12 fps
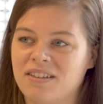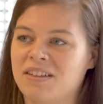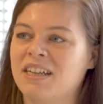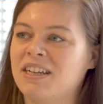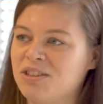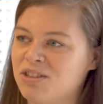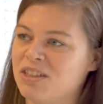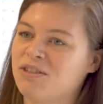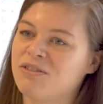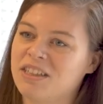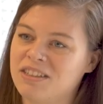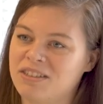the next
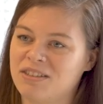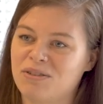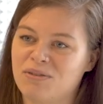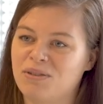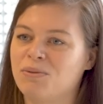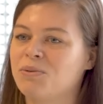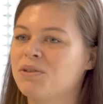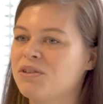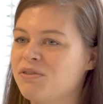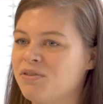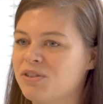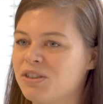generations of the
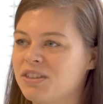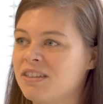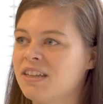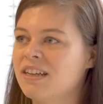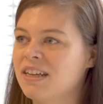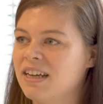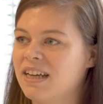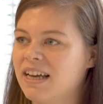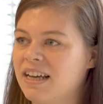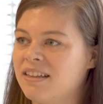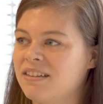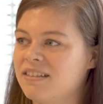workforce.
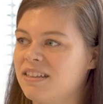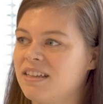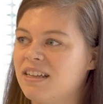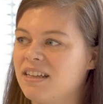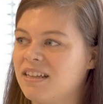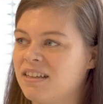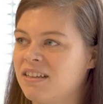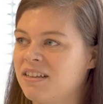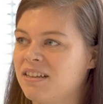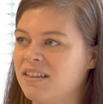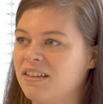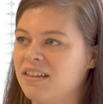And
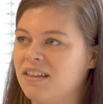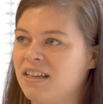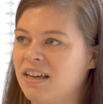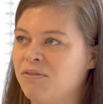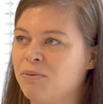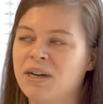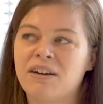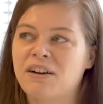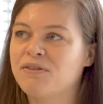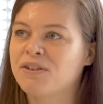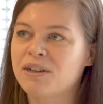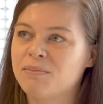
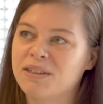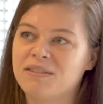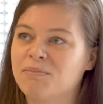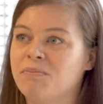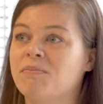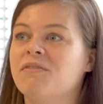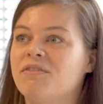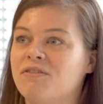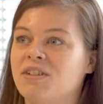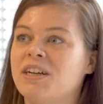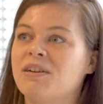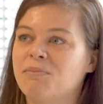wherever, but
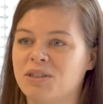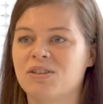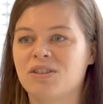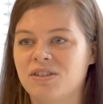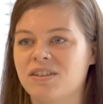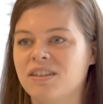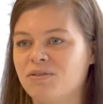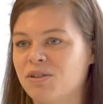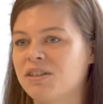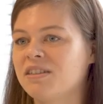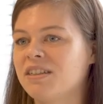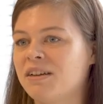very much so in
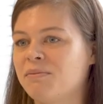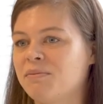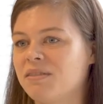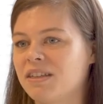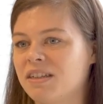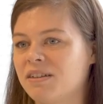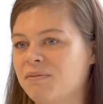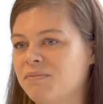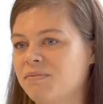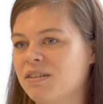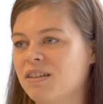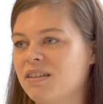Rotterdam,
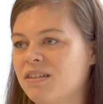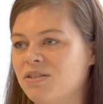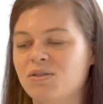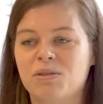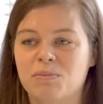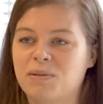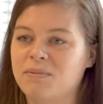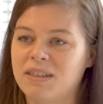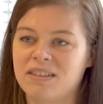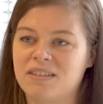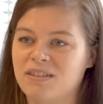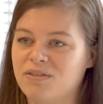the student
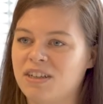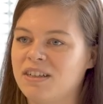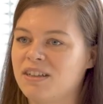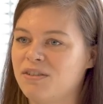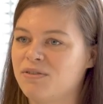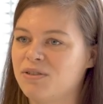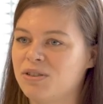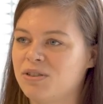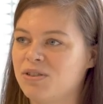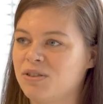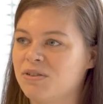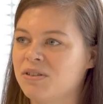population is very
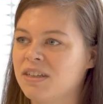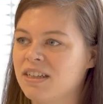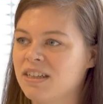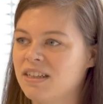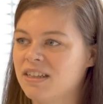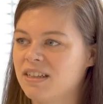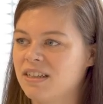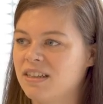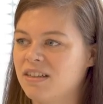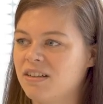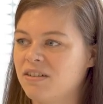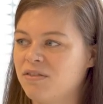diverse. So
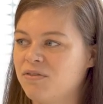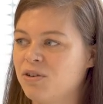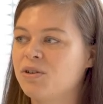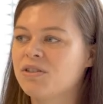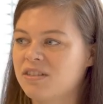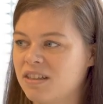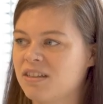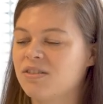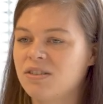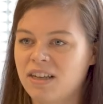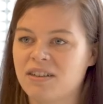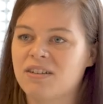focusing
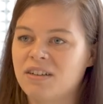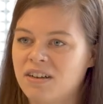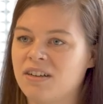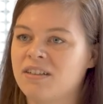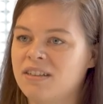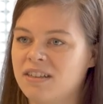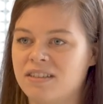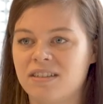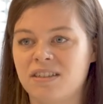together on this